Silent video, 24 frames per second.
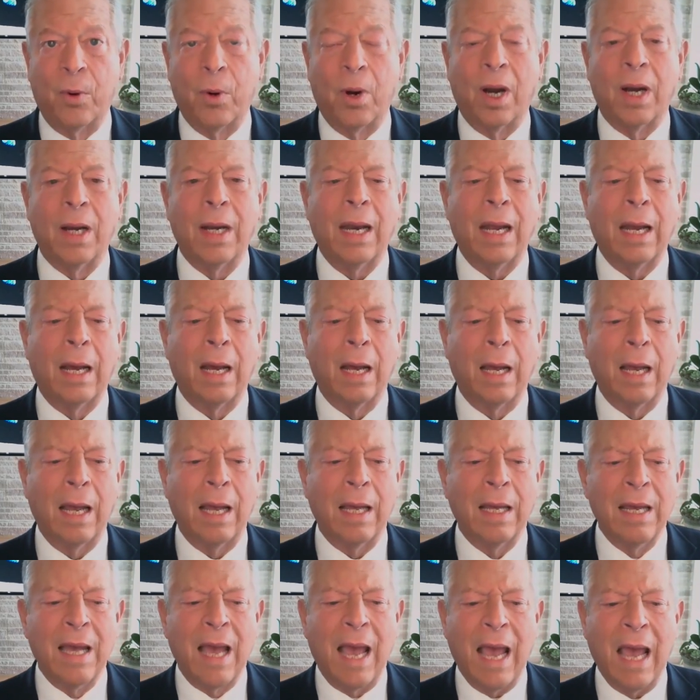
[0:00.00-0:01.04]
for it.
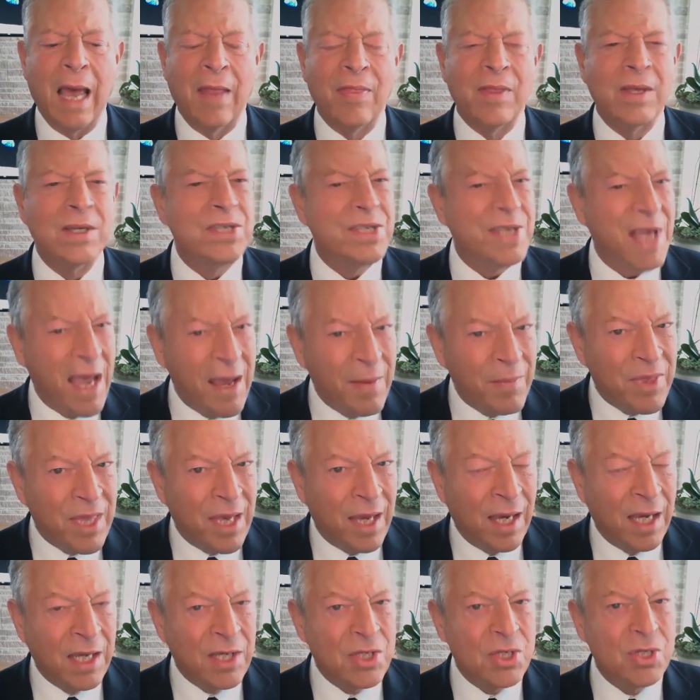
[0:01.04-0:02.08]
And the same
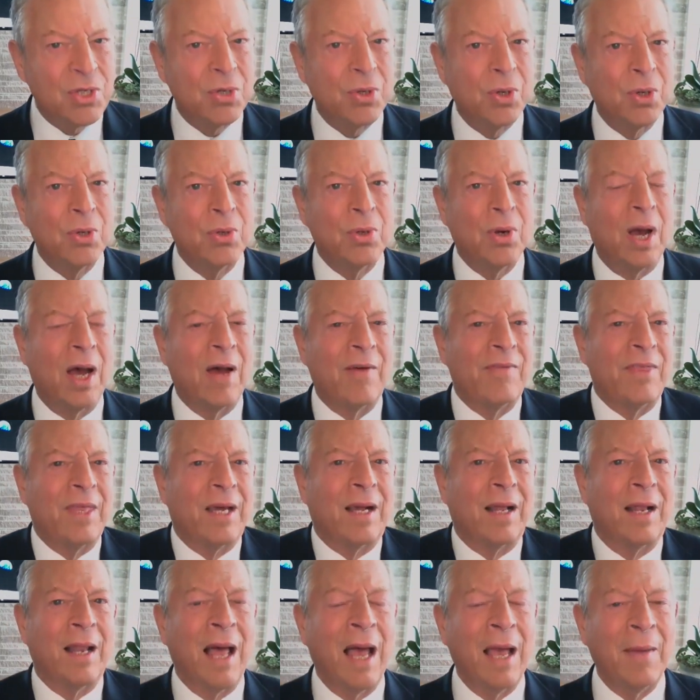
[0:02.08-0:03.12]
thing is true of the
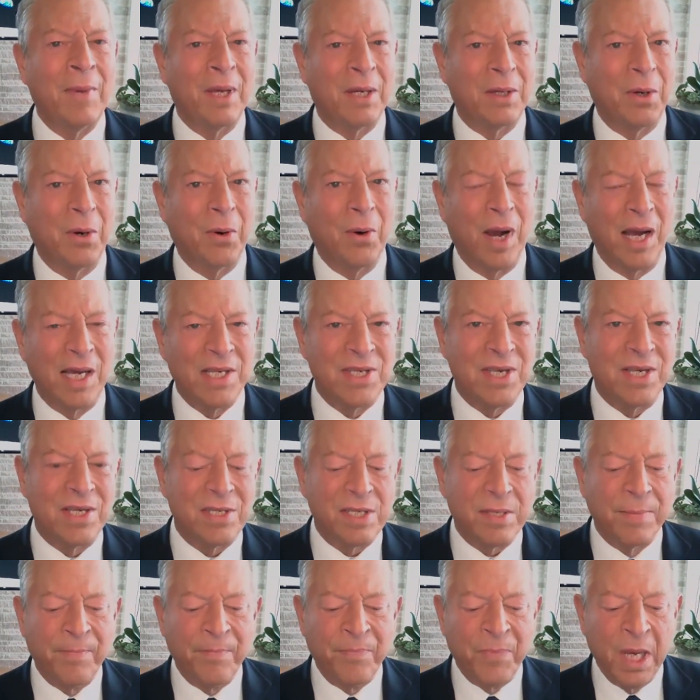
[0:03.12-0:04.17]
climate
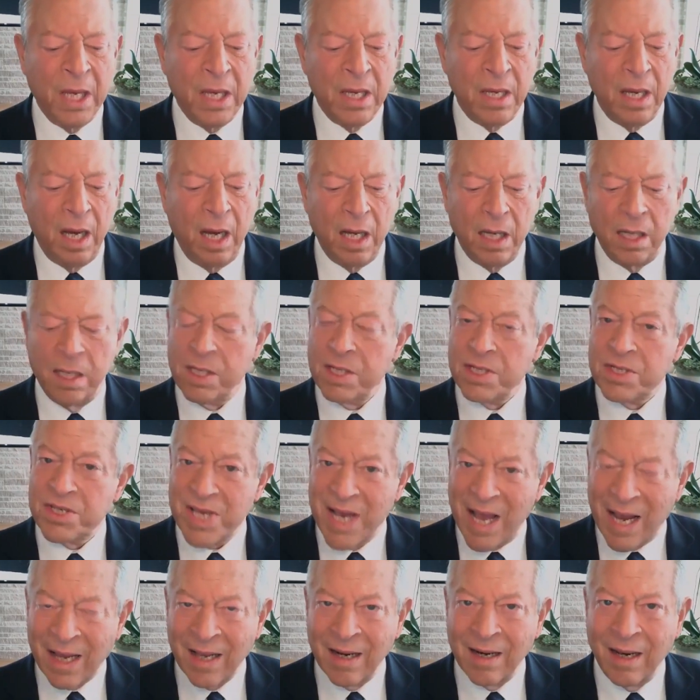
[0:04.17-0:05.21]
crisis.
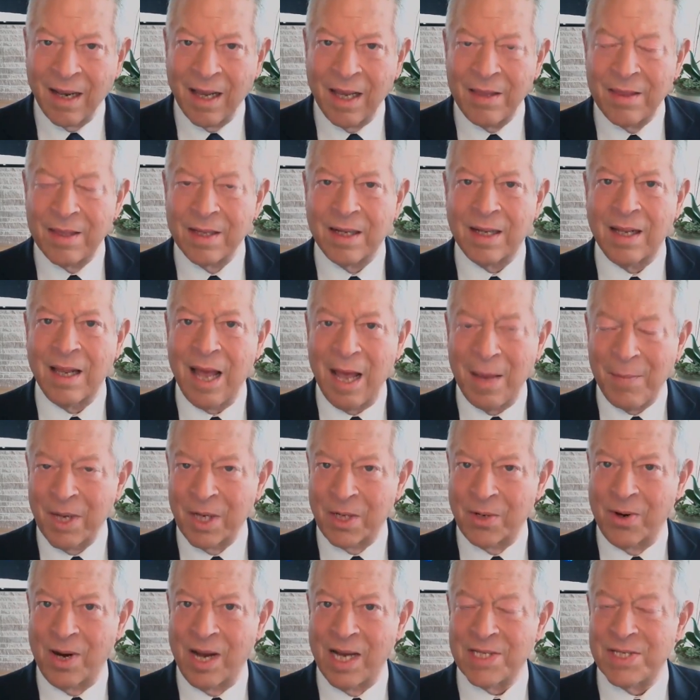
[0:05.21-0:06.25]
Secondly, the
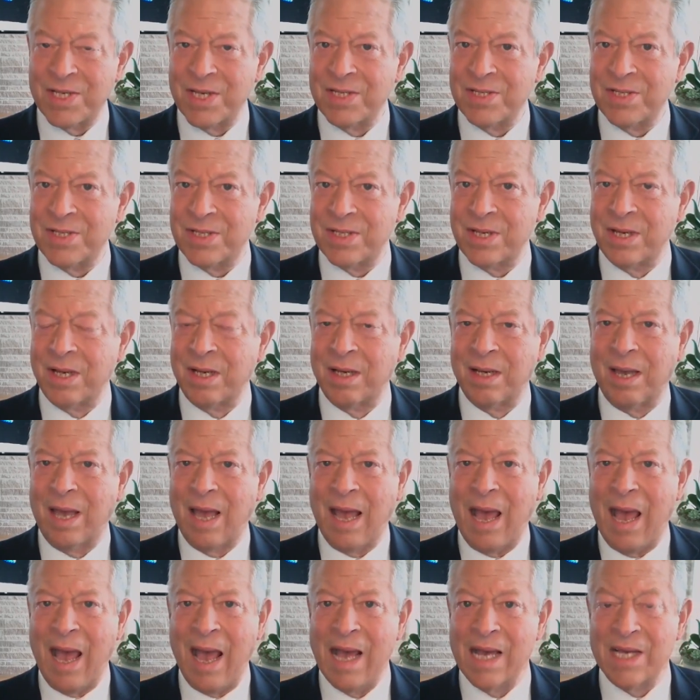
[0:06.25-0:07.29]
climate crisis
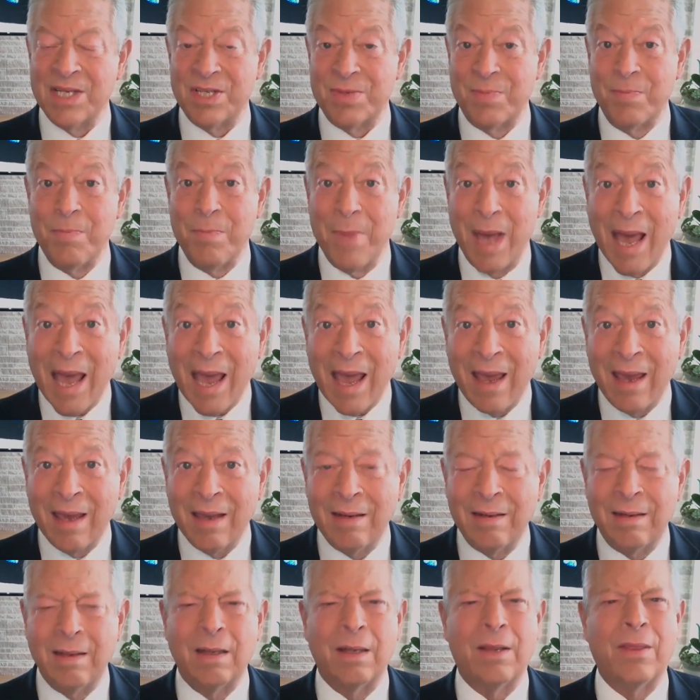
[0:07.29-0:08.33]
has
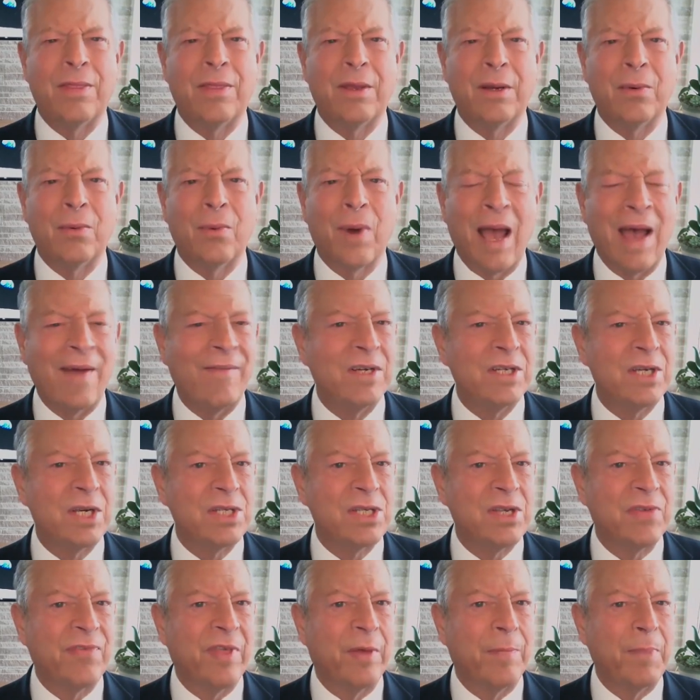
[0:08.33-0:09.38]
made the
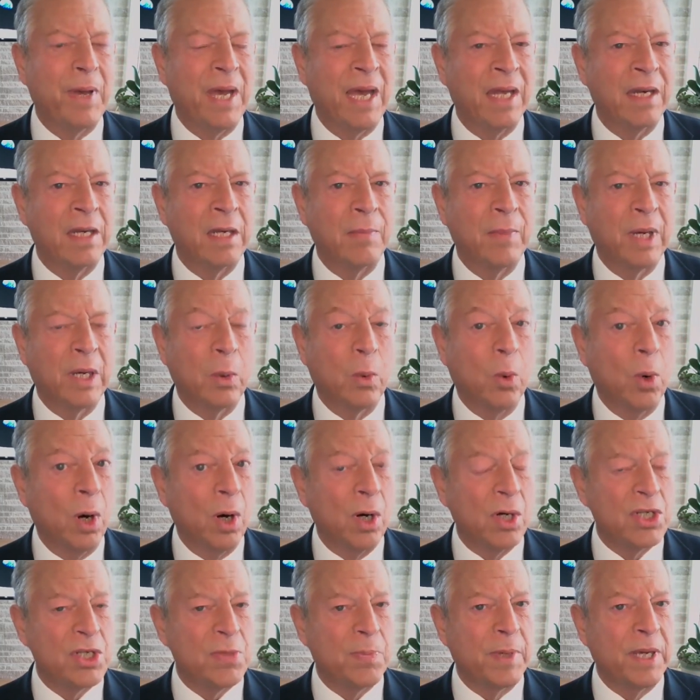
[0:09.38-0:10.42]
ravages of the pandemic
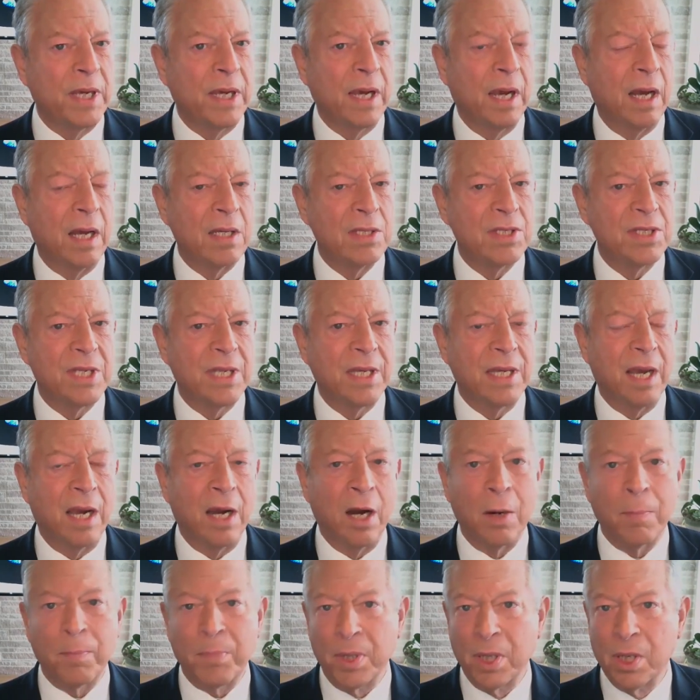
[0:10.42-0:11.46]
worse because the
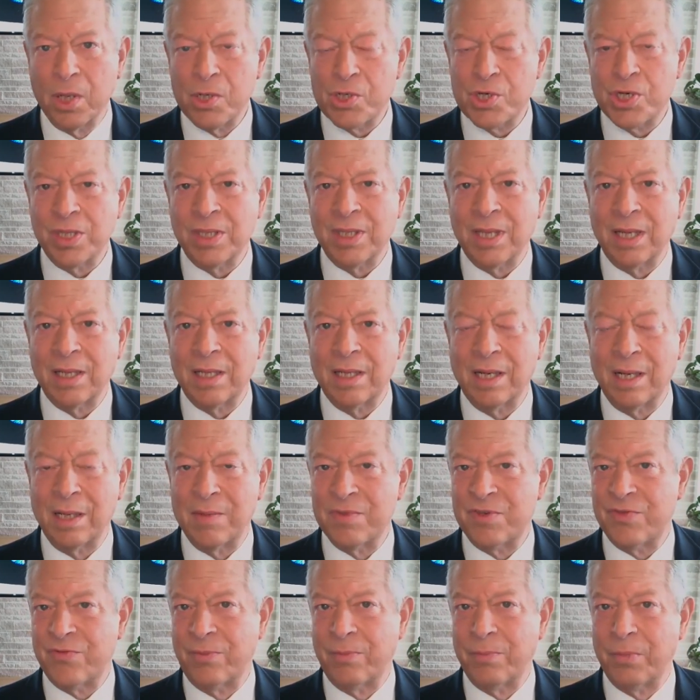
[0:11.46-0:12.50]
air pollution that
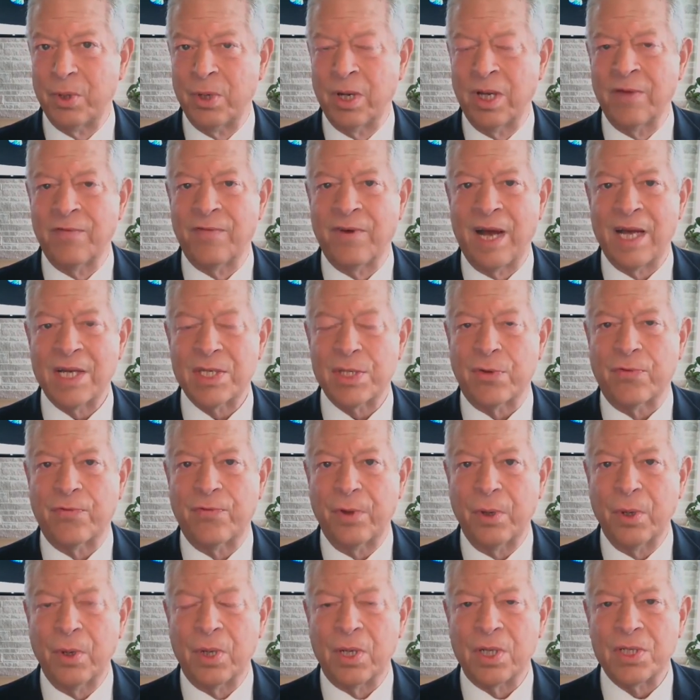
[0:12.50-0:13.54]
comes from burning fossil
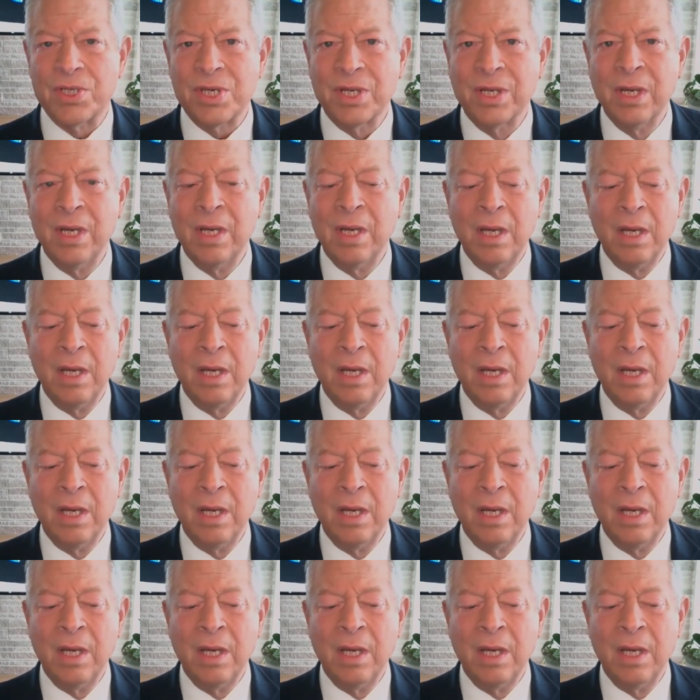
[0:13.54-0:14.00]
fuels